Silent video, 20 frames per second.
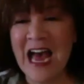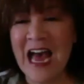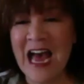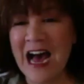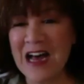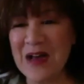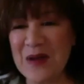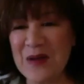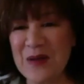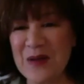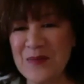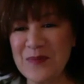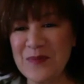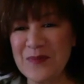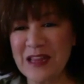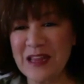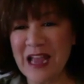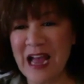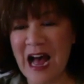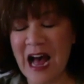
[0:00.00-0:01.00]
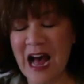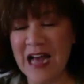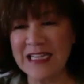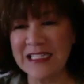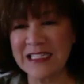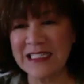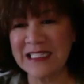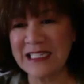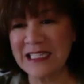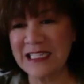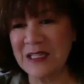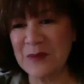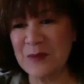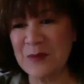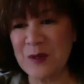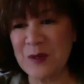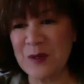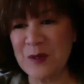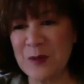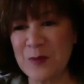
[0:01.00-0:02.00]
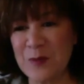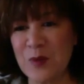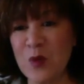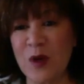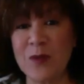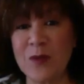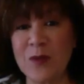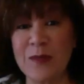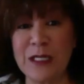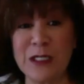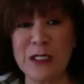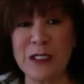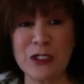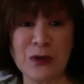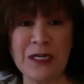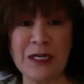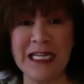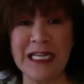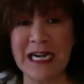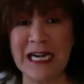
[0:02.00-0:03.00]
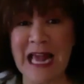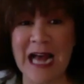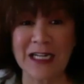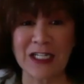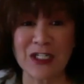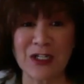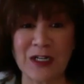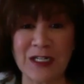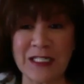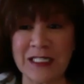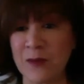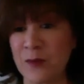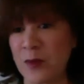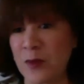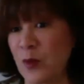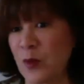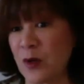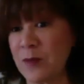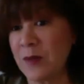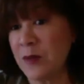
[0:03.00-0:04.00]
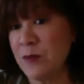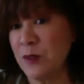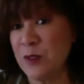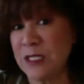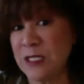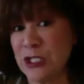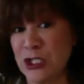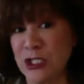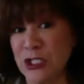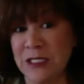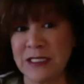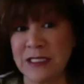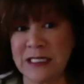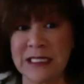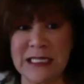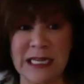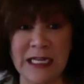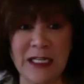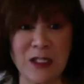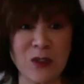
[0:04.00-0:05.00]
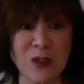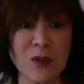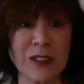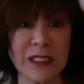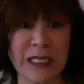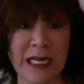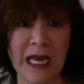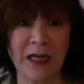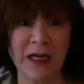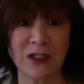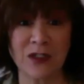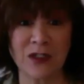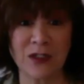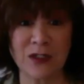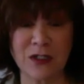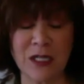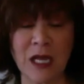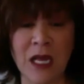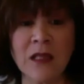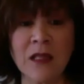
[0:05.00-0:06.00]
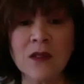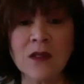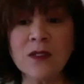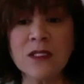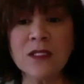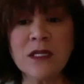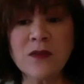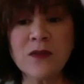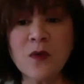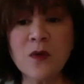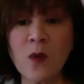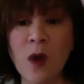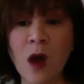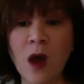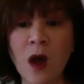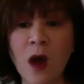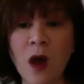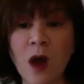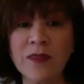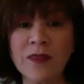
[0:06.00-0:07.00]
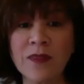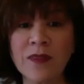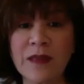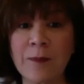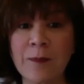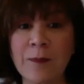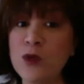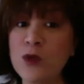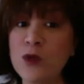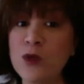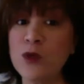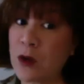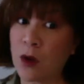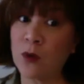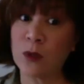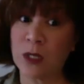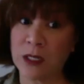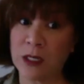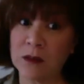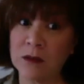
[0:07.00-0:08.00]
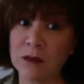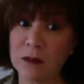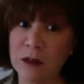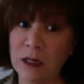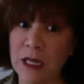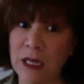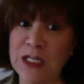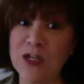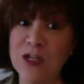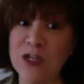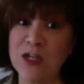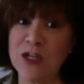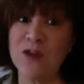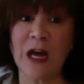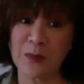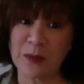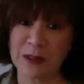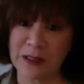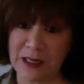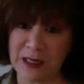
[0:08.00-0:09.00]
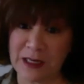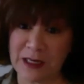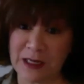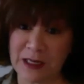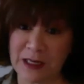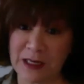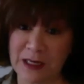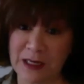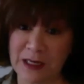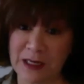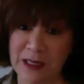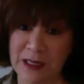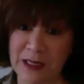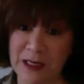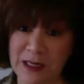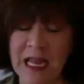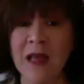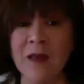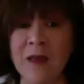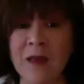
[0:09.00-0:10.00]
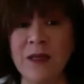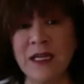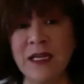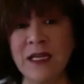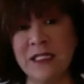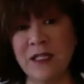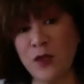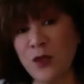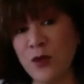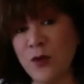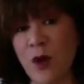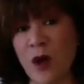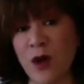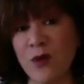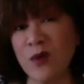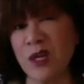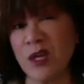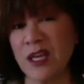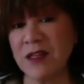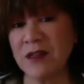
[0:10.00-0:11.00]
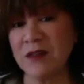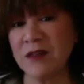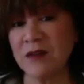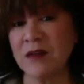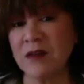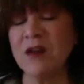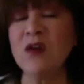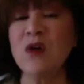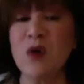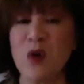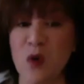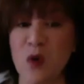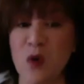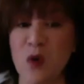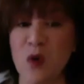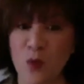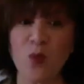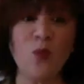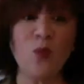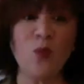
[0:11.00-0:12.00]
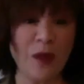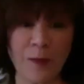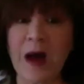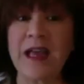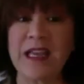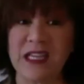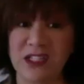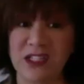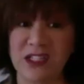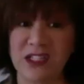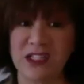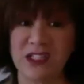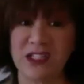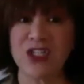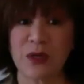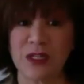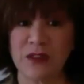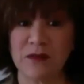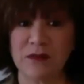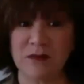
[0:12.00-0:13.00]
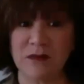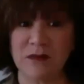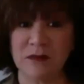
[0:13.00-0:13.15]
I see people who want to be an attorney and an actor. I see people who want to be musicians and dancers and actors. There's nothing wrong with that, but you've got to own it, and you've got to believe it. Because if you own it, we'll buy into it.